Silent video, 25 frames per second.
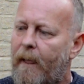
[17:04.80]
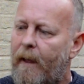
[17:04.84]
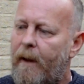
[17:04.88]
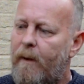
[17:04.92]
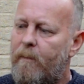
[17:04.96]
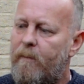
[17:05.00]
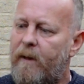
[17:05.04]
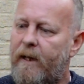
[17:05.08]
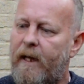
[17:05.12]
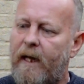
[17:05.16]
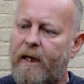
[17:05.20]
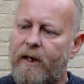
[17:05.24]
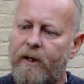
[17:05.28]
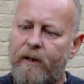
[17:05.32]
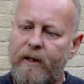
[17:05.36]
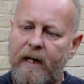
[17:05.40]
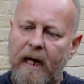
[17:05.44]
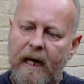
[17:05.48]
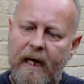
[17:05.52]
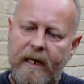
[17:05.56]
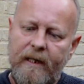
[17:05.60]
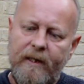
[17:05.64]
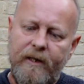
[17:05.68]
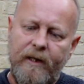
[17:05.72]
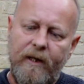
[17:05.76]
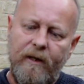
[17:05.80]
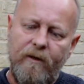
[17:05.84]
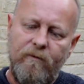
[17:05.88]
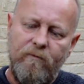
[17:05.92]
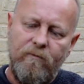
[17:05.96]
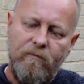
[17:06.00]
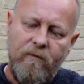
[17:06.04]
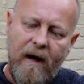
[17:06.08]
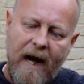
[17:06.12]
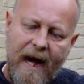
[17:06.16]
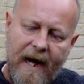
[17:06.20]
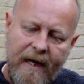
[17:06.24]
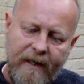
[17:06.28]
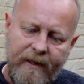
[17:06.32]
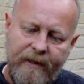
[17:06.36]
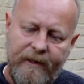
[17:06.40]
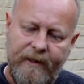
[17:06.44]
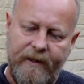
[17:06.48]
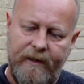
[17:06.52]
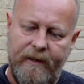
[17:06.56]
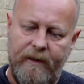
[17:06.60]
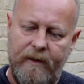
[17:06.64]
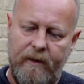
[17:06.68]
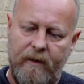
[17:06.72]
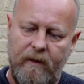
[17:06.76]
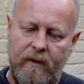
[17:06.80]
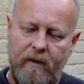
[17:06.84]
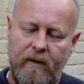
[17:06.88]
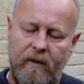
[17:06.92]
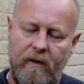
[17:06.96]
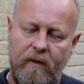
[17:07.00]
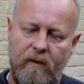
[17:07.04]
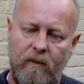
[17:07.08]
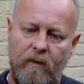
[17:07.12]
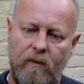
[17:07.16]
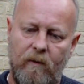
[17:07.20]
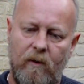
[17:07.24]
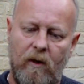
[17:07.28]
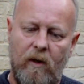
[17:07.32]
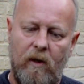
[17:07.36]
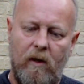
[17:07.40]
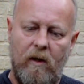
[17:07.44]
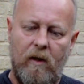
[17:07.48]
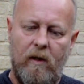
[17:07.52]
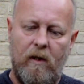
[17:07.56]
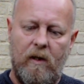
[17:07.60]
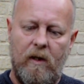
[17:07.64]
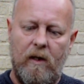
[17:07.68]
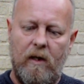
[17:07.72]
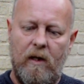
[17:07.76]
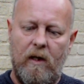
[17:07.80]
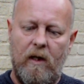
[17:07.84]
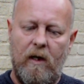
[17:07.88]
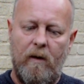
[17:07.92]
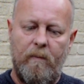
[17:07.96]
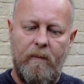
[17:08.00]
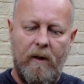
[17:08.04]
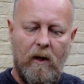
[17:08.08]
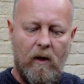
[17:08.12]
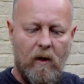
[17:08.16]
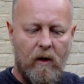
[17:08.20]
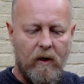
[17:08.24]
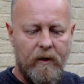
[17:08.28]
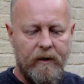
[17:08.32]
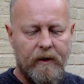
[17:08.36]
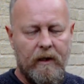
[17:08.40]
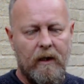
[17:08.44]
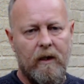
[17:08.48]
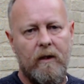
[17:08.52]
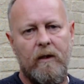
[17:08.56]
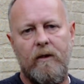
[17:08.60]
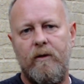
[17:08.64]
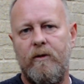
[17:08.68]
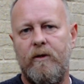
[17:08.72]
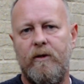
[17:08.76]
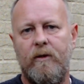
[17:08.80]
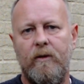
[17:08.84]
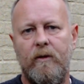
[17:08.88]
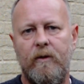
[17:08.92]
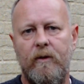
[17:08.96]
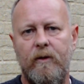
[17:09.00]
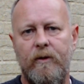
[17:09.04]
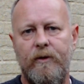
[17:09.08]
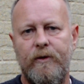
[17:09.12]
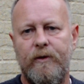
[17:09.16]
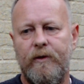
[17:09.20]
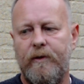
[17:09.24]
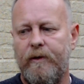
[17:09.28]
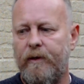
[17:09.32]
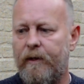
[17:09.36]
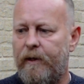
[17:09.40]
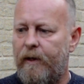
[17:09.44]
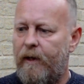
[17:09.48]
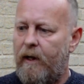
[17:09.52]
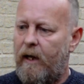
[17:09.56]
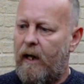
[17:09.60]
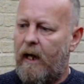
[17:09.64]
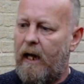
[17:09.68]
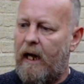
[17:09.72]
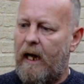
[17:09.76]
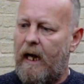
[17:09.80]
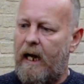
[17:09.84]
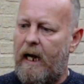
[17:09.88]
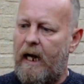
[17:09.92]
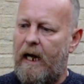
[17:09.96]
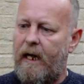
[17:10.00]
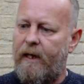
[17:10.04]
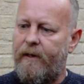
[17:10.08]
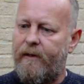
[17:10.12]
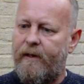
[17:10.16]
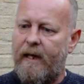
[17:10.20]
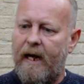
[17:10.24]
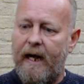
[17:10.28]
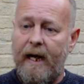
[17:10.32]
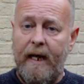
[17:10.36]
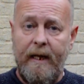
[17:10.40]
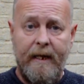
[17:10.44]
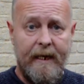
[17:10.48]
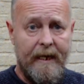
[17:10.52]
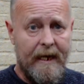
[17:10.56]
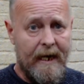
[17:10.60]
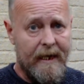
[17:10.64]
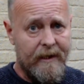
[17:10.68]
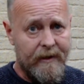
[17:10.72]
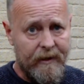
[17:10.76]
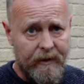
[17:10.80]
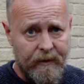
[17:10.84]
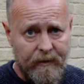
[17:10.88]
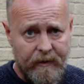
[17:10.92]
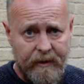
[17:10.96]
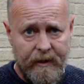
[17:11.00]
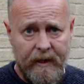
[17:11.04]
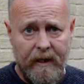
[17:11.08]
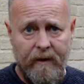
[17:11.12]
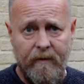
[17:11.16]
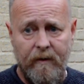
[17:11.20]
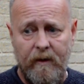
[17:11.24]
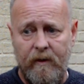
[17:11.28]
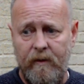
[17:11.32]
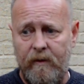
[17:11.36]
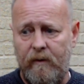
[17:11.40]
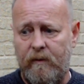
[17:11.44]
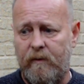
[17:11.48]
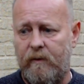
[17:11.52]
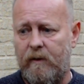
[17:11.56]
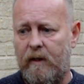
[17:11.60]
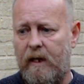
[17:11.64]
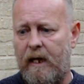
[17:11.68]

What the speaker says: But then you get into the reds, what are behind closed doors, and they're the esoterical.